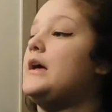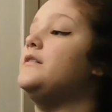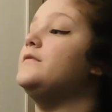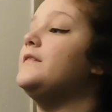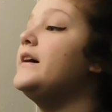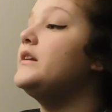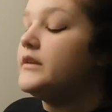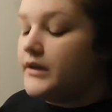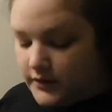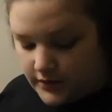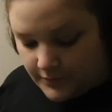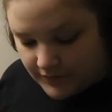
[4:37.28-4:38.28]
And
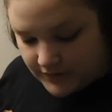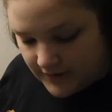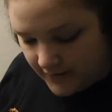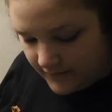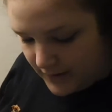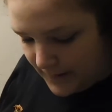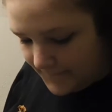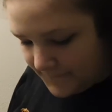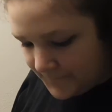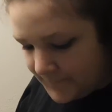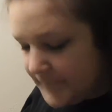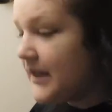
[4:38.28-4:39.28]
finally, number 7
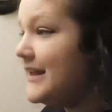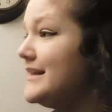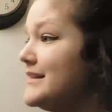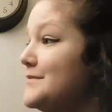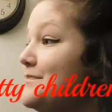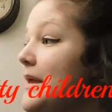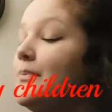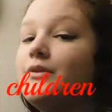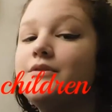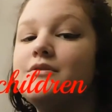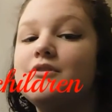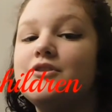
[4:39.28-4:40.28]
is
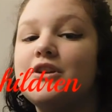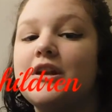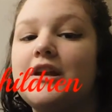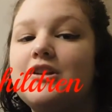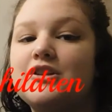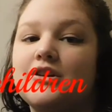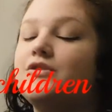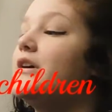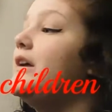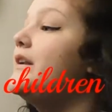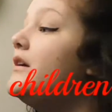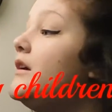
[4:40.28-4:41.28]
people's shitty children.